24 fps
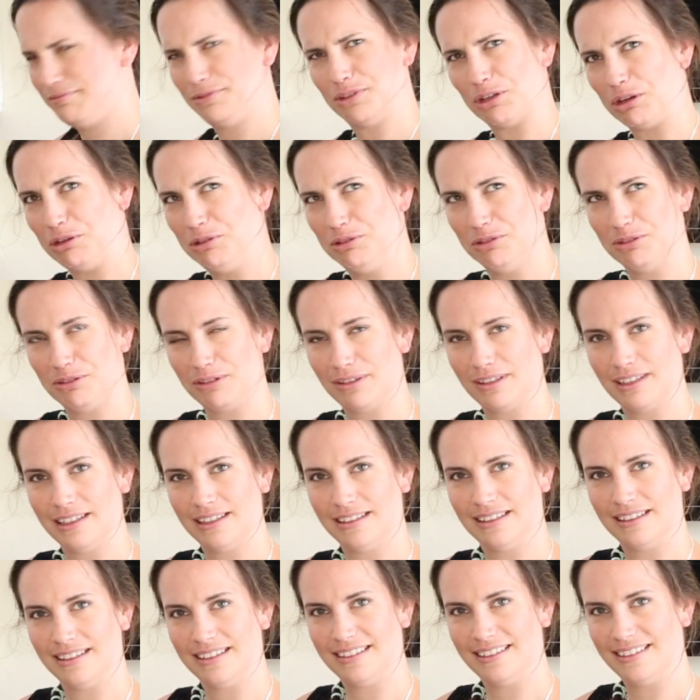dose.
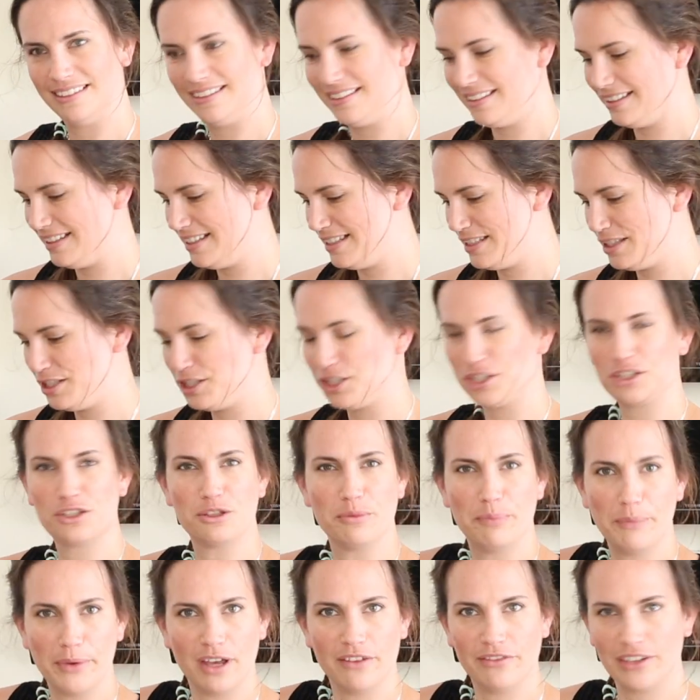It's just
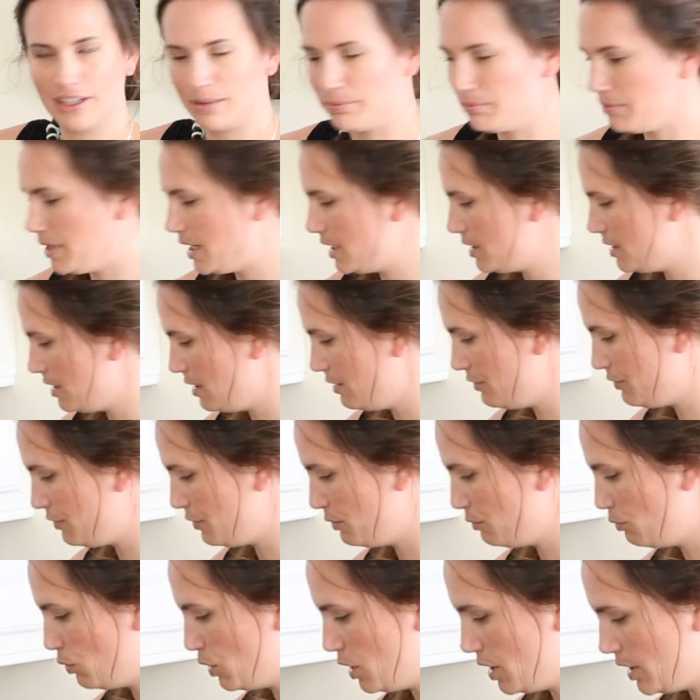the perfect measure
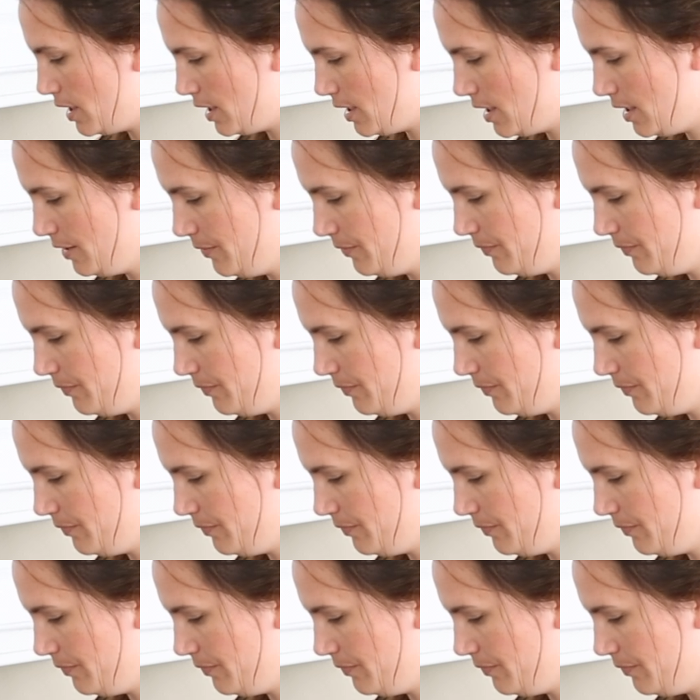for 1